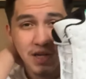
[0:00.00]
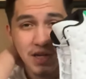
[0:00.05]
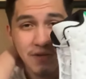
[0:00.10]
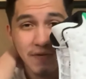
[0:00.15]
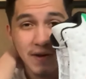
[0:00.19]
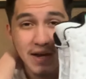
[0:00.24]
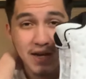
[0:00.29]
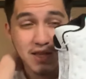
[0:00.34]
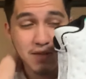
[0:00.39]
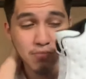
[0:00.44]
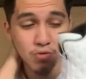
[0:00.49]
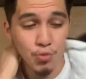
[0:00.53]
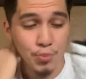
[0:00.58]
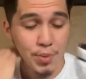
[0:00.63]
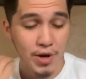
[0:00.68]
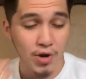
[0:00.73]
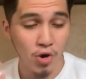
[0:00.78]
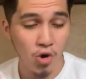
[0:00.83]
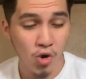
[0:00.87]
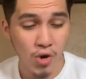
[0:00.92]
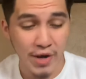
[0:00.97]
if I had the blue
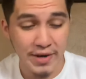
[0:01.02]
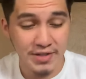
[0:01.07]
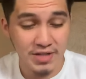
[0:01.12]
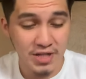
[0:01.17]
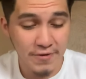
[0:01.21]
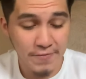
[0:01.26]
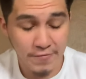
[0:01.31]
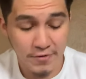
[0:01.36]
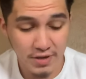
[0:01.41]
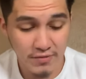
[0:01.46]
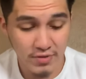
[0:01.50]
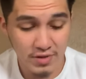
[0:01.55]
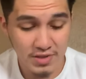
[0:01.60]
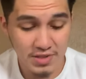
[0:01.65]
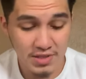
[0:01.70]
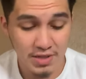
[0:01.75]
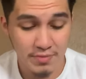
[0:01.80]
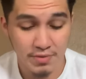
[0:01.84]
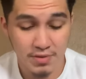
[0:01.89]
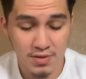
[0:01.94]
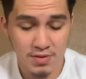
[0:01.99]
pair, oh, i definitely give it a
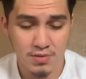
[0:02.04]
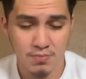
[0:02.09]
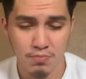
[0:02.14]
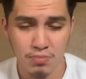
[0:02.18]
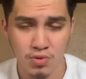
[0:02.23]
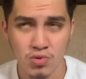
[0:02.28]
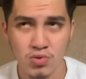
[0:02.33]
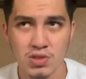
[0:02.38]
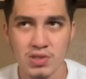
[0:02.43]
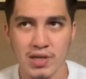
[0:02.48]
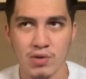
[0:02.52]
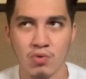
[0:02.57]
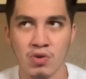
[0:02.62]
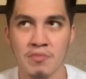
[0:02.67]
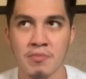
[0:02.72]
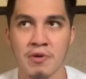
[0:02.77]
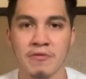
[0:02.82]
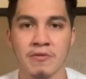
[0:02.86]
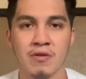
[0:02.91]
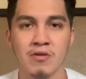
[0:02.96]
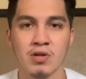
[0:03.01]
10 because blue is like one of
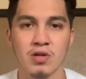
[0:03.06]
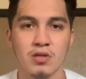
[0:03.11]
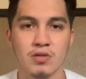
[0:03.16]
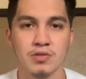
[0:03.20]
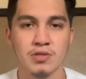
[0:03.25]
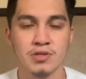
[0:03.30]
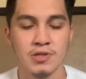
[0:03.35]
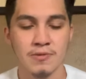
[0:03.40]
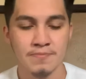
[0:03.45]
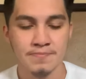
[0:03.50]
my favorite colors.